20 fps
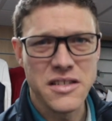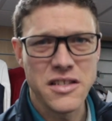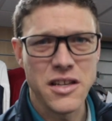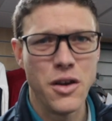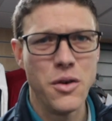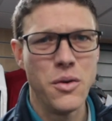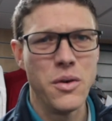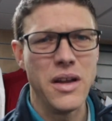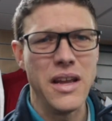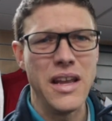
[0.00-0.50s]

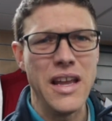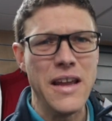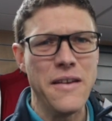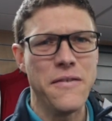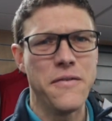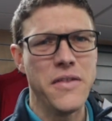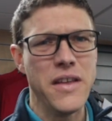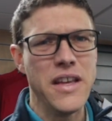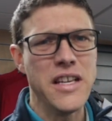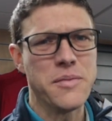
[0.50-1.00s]
so
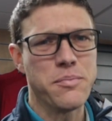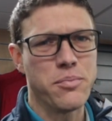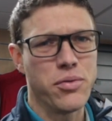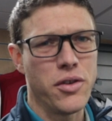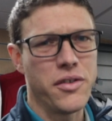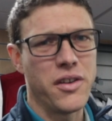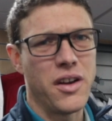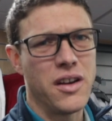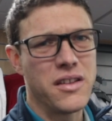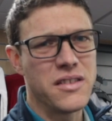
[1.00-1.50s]
if these
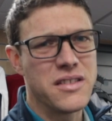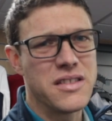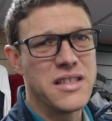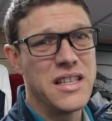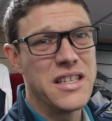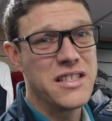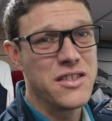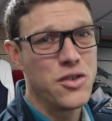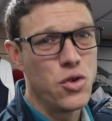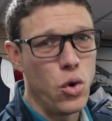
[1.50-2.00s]
products,
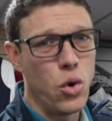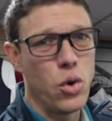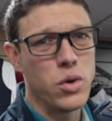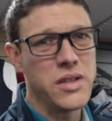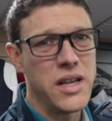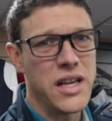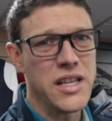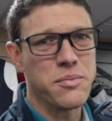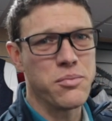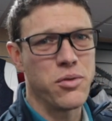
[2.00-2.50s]
these
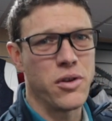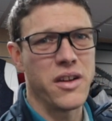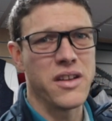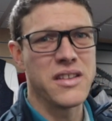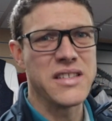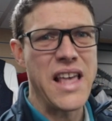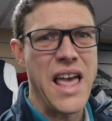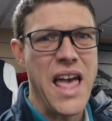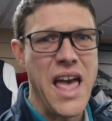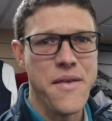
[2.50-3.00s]
Gore-Tex products,